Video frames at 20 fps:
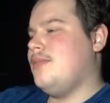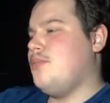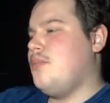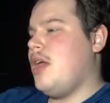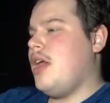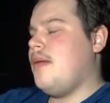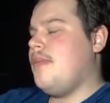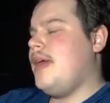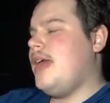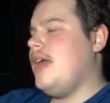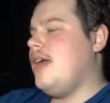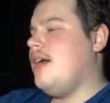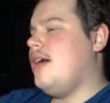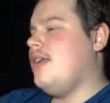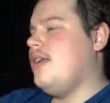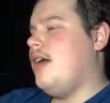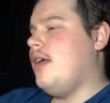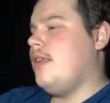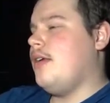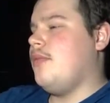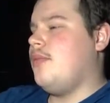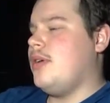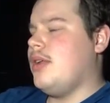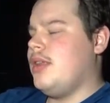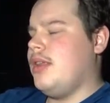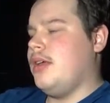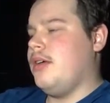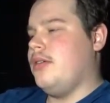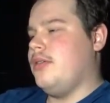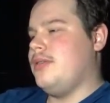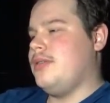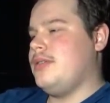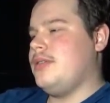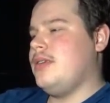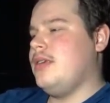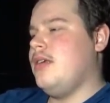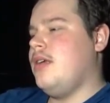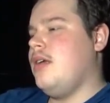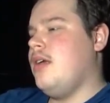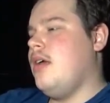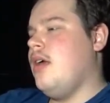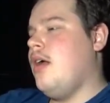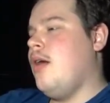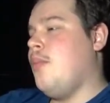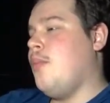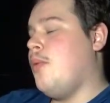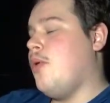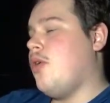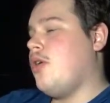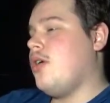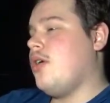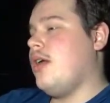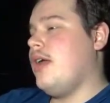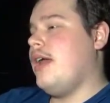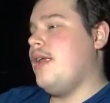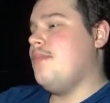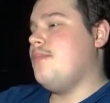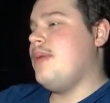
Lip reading: maybe another one of those mortar and